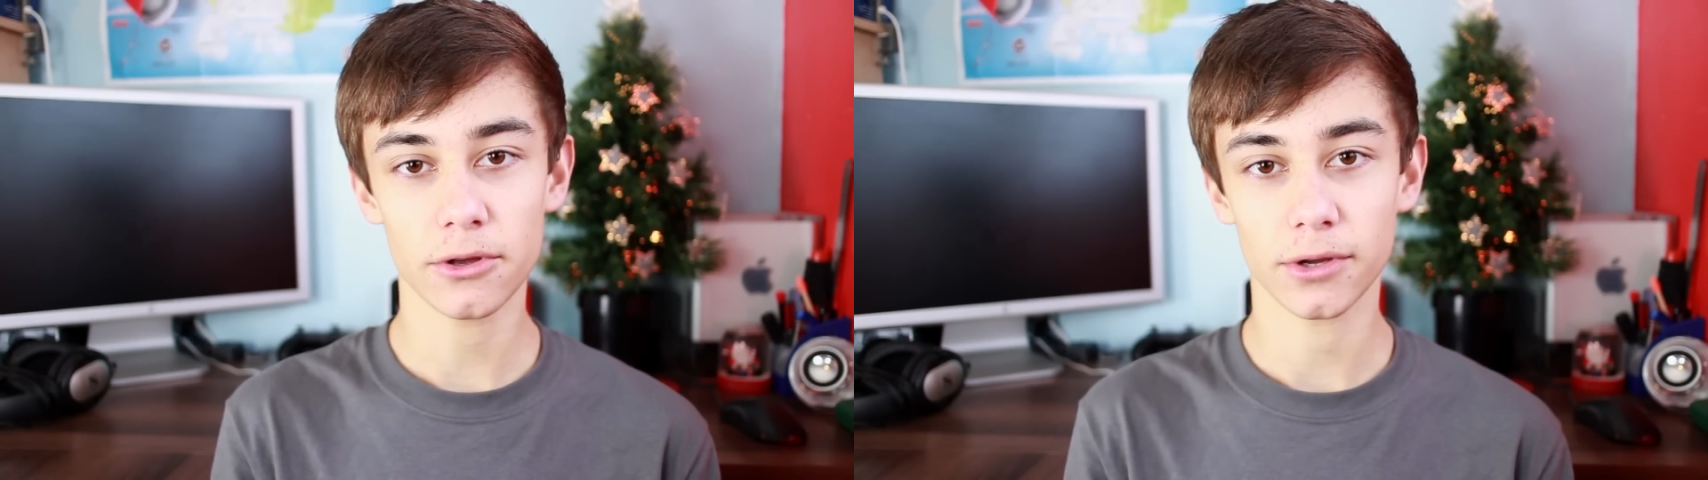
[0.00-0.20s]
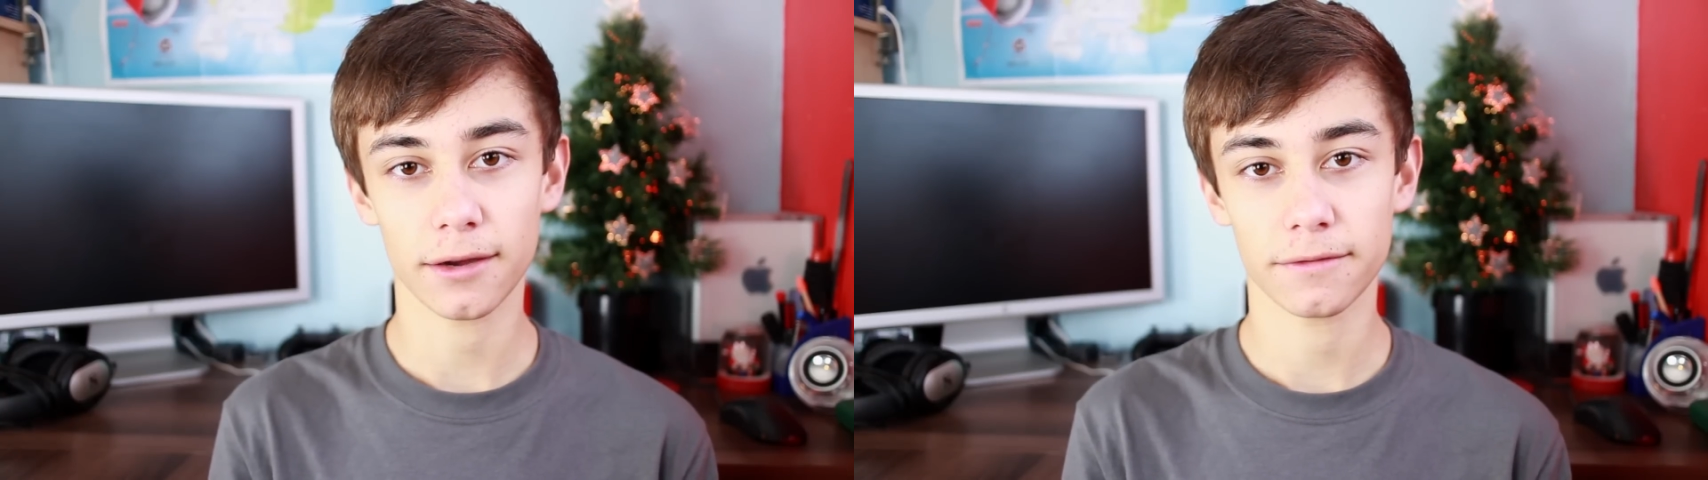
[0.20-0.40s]

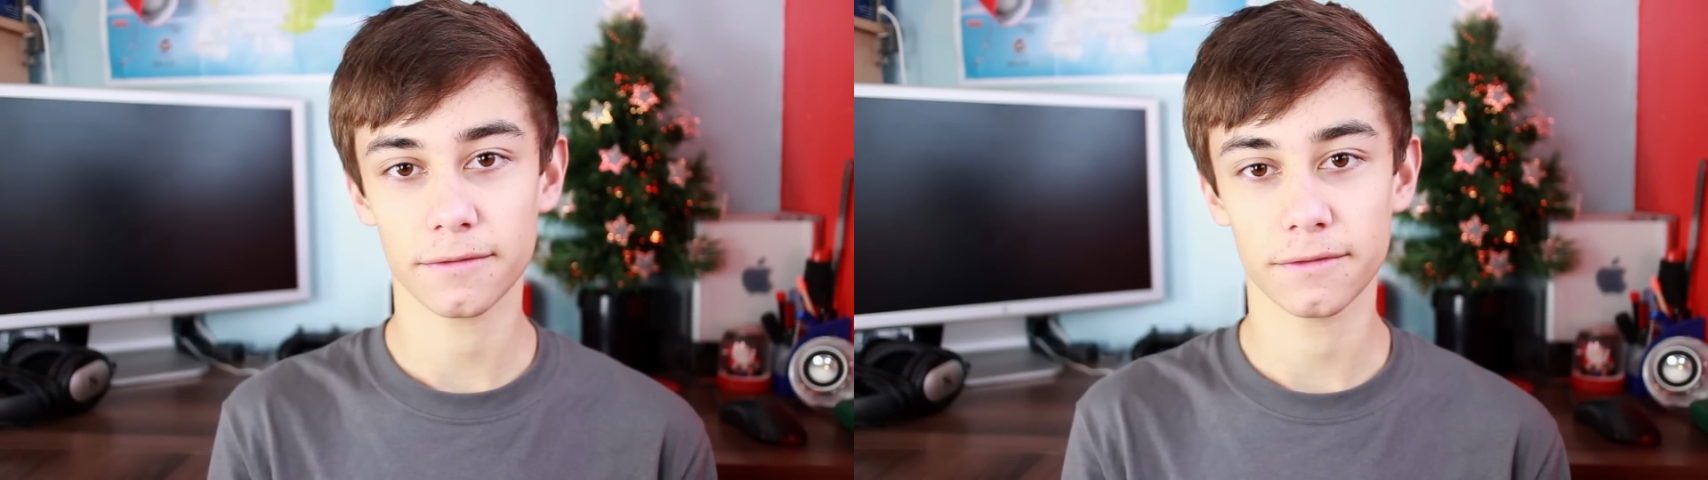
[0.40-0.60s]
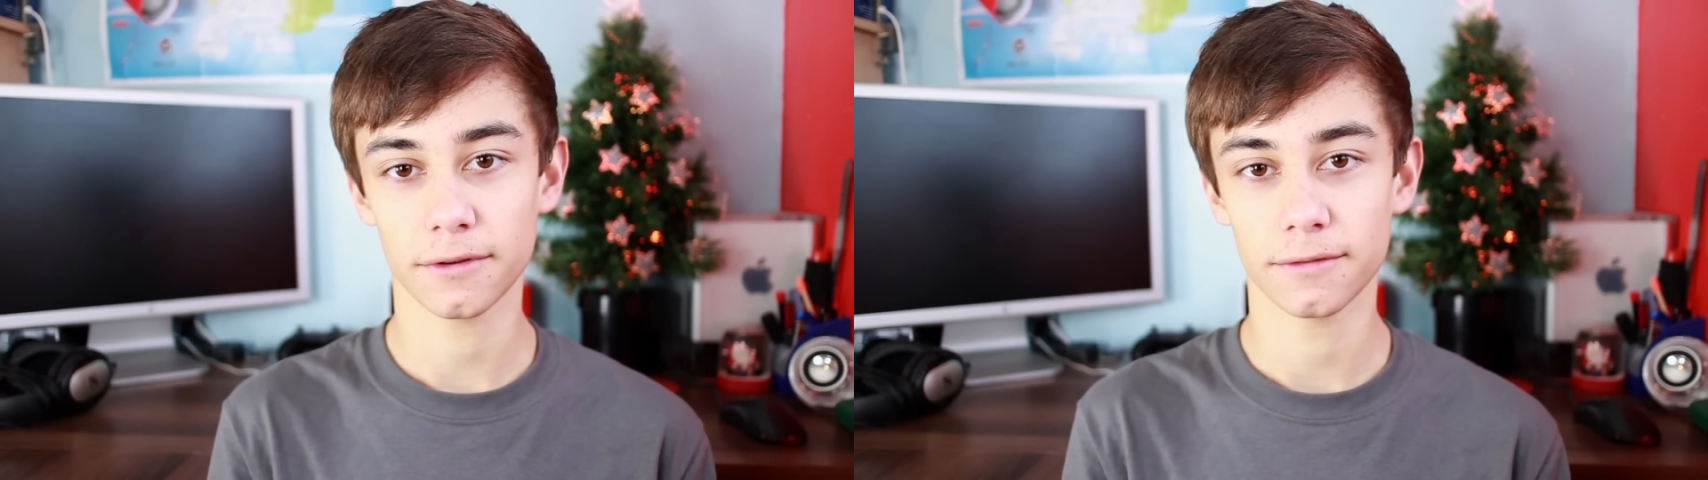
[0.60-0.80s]
you get
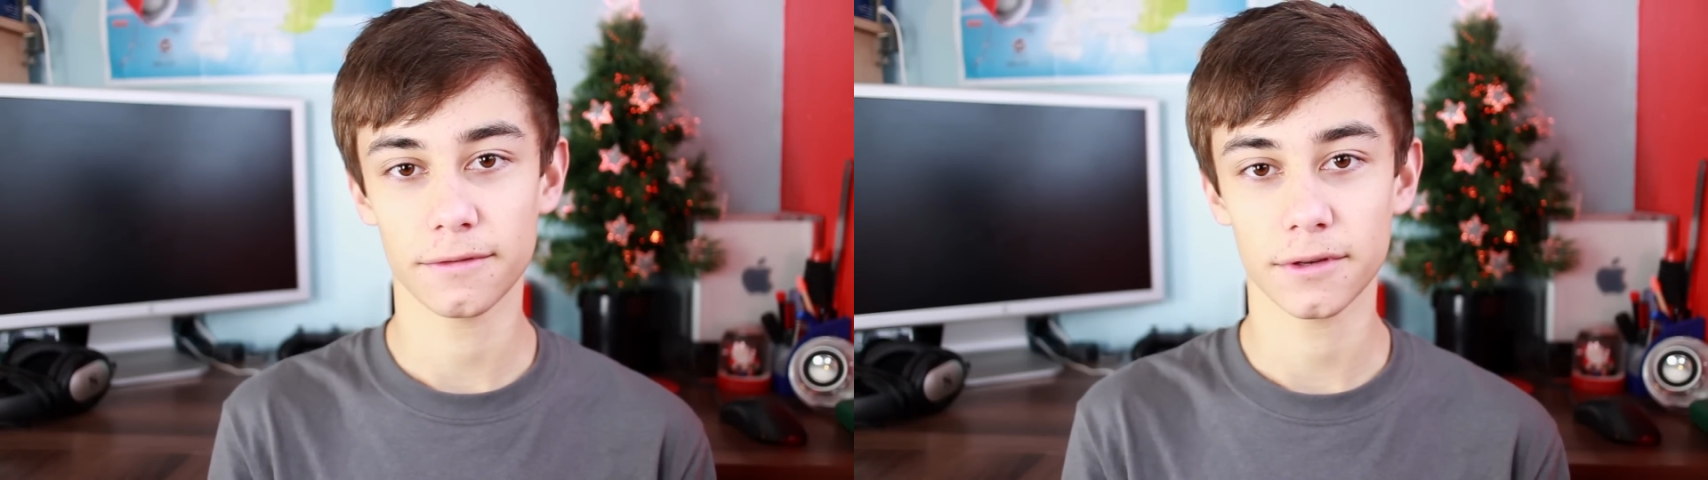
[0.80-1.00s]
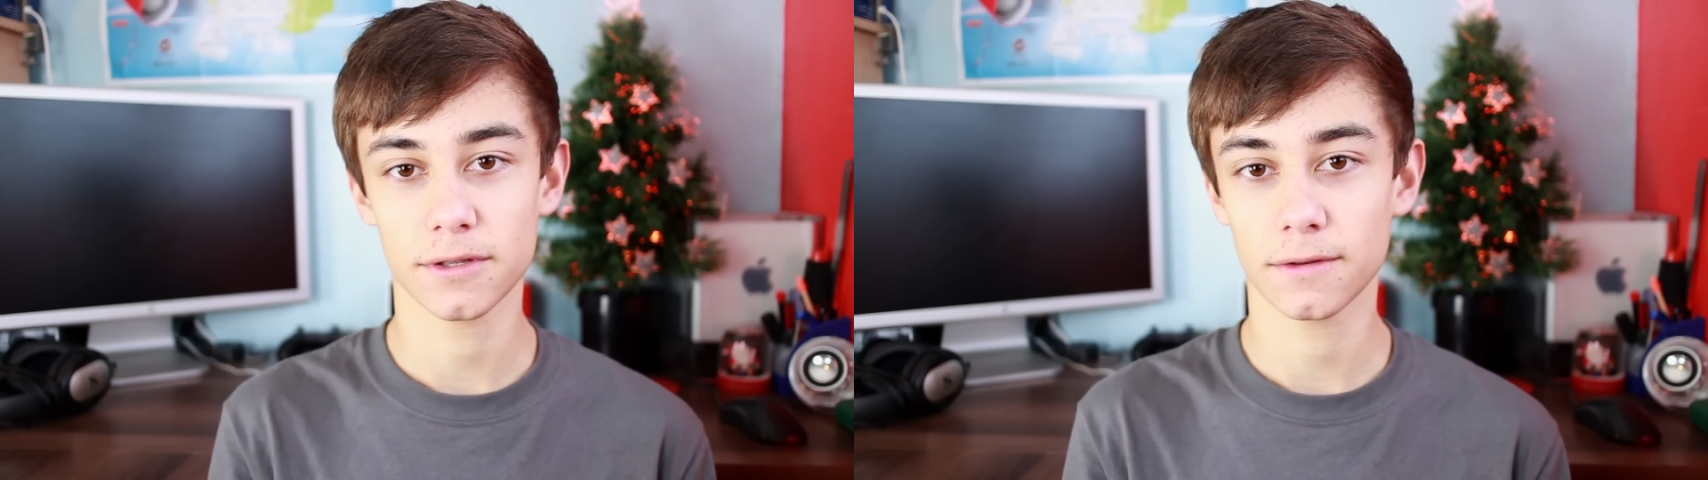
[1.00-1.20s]
for, for,